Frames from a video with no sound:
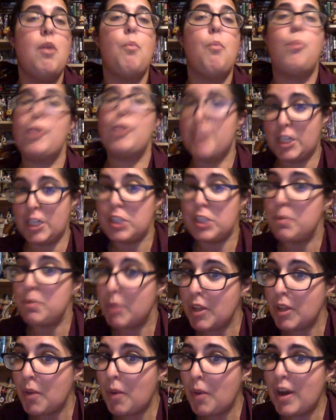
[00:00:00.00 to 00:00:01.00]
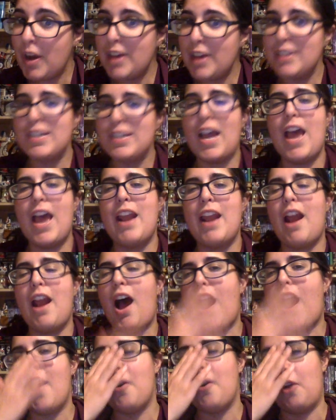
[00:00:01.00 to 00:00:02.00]
predictable it was. And
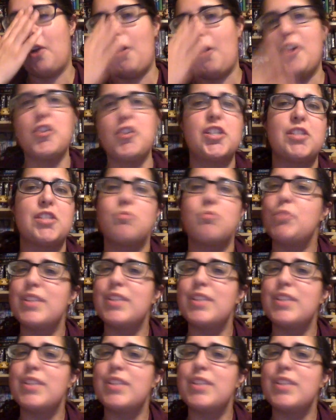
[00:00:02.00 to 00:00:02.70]
I don't know, it just